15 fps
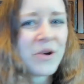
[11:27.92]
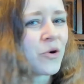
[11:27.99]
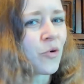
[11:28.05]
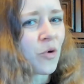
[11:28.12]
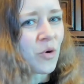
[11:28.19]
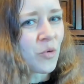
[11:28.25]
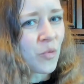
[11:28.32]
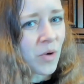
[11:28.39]

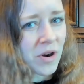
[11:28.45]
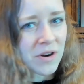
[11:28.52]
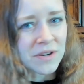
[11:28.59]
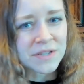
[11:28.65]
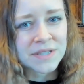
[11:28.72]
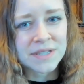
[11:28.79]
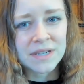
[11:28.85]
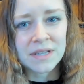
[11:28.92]
Or
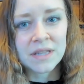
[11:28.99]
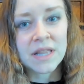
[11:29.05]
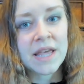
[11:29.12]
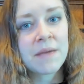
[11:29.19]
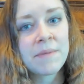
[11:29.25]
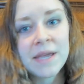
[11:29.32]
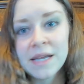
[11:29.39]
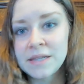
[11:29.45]
worse,
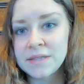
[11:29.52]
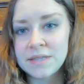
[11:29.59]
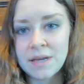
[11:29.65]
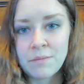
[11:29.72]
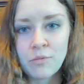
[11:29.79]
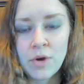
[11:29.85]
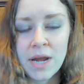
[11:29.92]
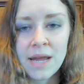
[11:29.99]
claiming in
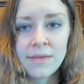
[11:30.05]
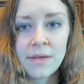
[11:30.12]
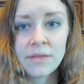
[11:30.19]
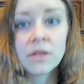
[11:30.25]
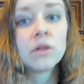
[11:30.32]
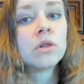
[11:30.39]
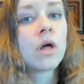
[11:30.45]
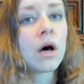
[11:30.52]
some way that
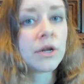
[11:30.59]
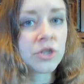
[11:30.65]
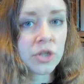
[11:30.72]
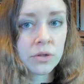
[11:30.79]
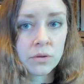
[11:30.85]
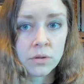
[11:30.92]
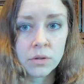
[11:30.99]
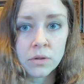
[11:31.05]
the
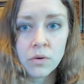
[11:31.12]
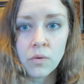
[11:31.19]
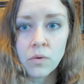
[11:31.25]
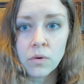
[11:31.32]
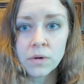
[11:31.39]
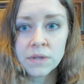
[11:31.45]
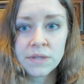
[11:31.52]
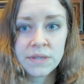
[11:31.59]
logical
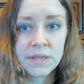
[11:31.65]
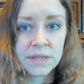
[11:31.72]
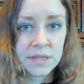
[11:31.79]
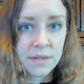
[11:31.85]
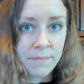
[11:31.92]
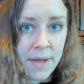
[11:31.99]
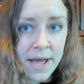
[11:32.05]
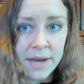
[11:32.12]
or
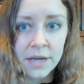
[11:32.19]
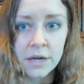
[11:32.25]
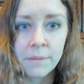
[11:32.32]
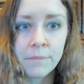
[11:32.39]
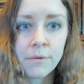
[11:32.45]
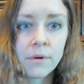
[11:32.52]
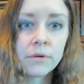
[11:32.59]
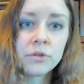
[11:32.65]
systematic
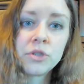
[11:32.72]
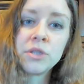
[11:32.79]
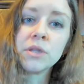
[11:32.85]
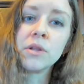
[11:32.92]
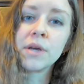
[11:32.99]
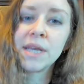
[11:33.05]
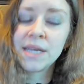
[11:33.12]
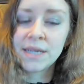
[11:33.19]
approach to
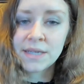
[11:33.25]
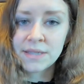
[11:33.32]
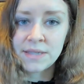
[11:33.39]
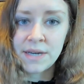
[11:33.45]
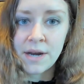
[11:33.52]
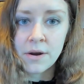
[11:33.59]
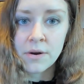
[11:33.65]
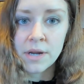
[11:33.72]
looking at a
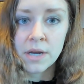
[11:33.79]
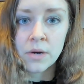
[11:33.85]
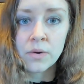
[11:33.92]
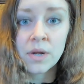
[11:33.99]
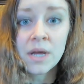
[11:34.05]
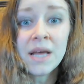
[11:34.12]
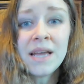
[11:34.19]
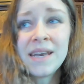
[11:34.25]

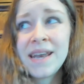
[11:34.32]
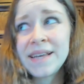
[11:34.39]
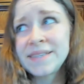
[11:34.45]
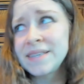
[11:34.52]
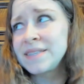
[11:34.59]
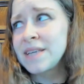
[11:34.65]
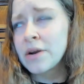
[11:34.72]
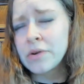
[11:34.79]
scenario
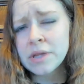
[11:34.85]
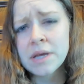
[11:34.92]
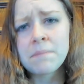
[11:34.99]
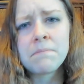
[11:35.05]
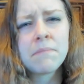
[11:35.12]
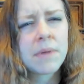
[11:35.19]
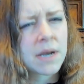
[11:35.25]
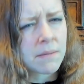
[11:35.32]
necessarily
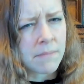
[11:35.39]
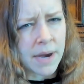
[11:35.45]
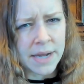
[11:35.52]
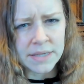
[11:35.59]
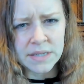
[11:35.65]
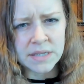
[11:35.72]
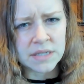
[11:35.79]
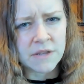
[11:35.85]

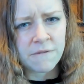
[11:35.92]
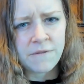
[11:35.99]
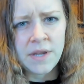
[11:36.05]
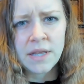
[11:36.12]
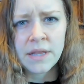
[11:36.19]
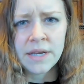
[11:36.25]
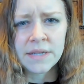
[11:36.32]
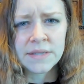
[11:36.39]
minimizes the
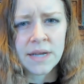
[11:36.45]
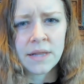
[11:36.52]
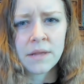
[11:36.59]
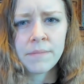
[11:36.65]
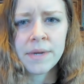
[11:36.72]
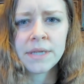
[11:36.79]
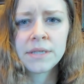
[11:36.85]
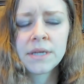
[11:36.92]
feelings
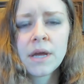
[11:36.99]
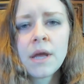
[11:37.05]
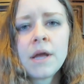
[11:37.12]
element.